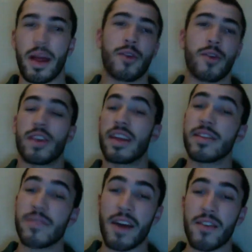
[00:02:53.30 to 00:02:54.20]
I don't need
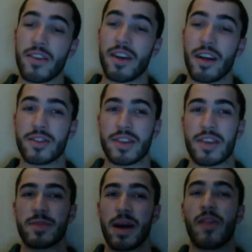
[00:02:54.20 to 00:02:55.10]
the $500
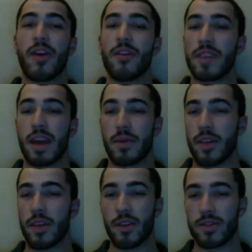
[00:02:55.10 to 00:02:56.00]
savings, but I love Damian
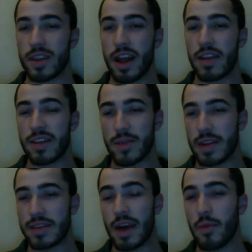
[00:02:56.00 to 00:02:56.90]
Lillard tonight. I think he's
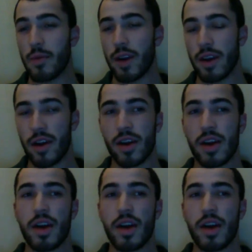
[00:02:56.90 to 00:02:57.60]
my top point guard.